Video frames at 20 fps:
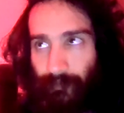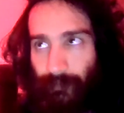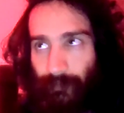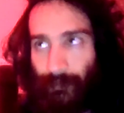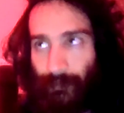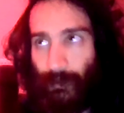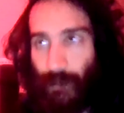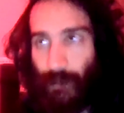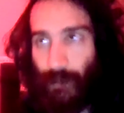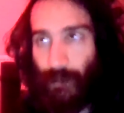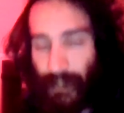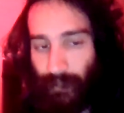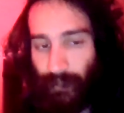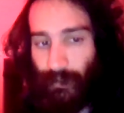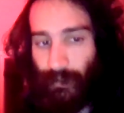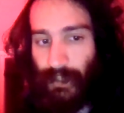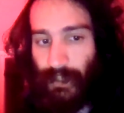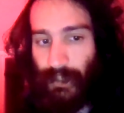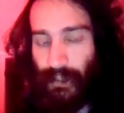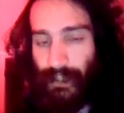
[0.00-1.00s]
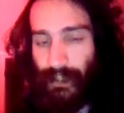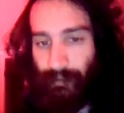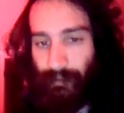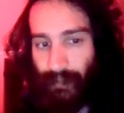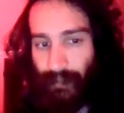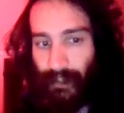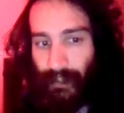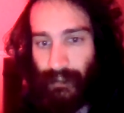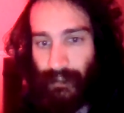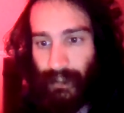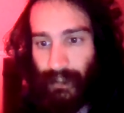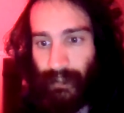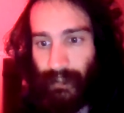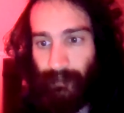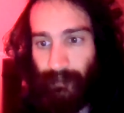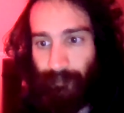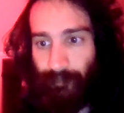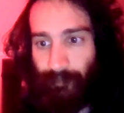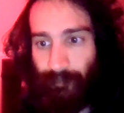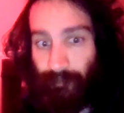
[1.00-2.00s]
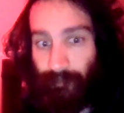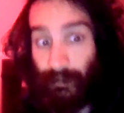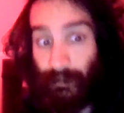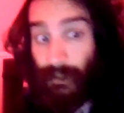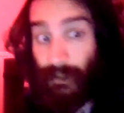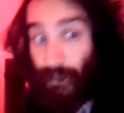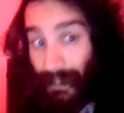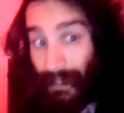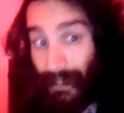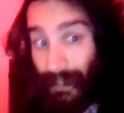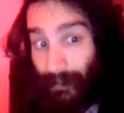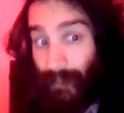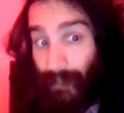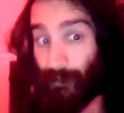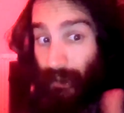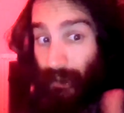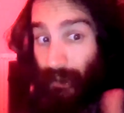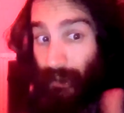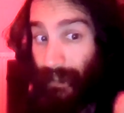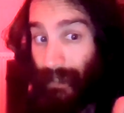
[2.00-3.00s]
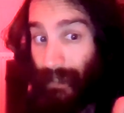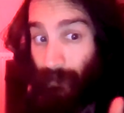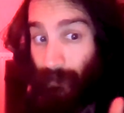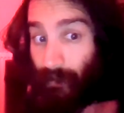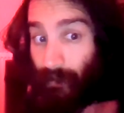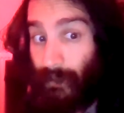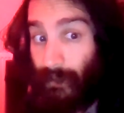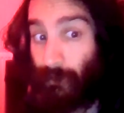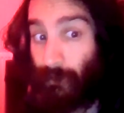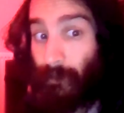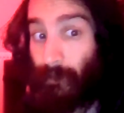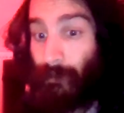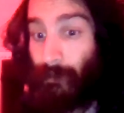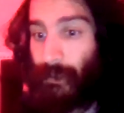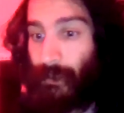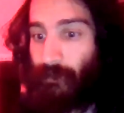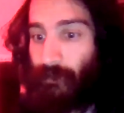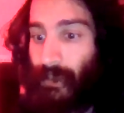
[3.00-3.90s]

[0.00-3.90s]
through synchronicity, divinity, and shout out to Lee Alkali, one of my best